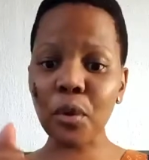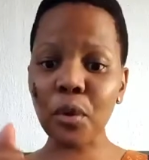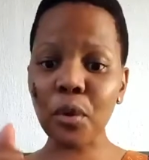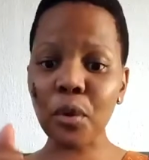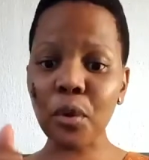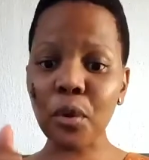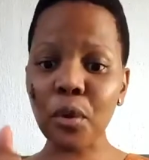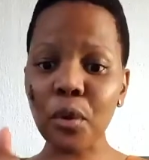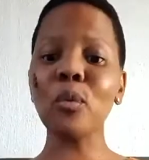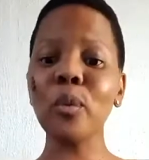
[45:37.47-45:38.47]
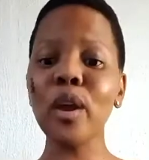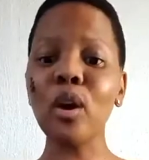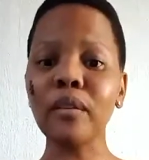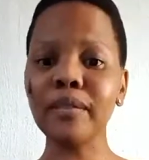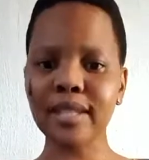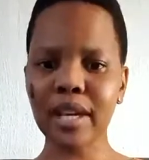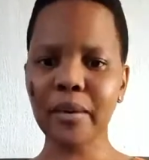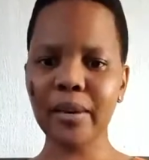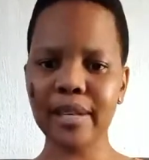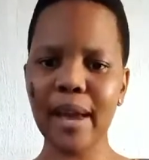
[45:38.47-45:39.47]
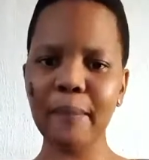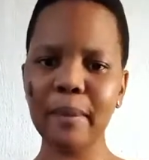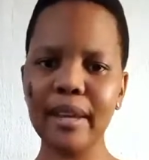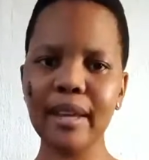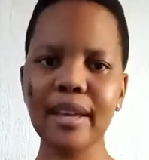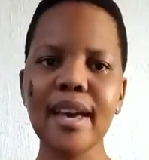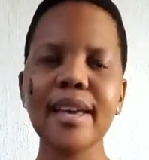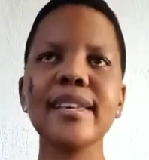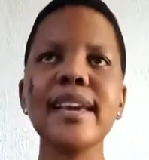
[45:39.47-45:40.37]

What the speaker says: there's nothing that I am aware of that's currently happening.